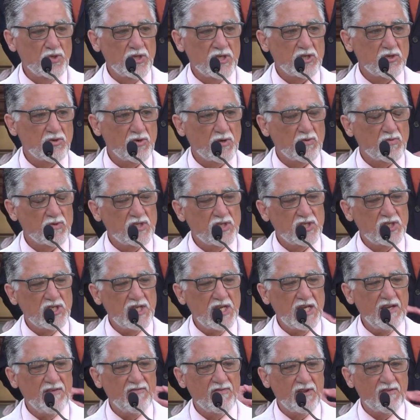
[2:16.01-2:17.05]
district
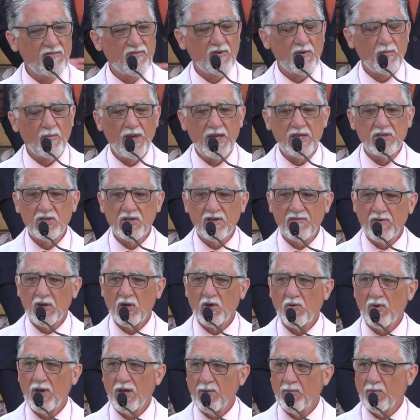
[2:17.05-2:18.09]
received information of a
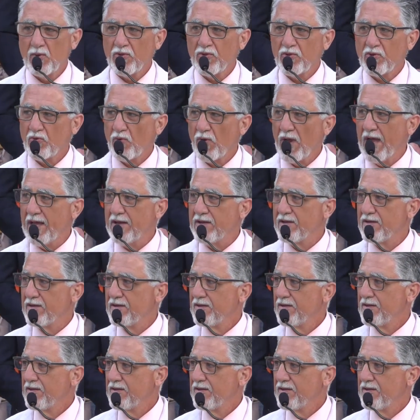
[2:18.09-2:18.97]
credible threat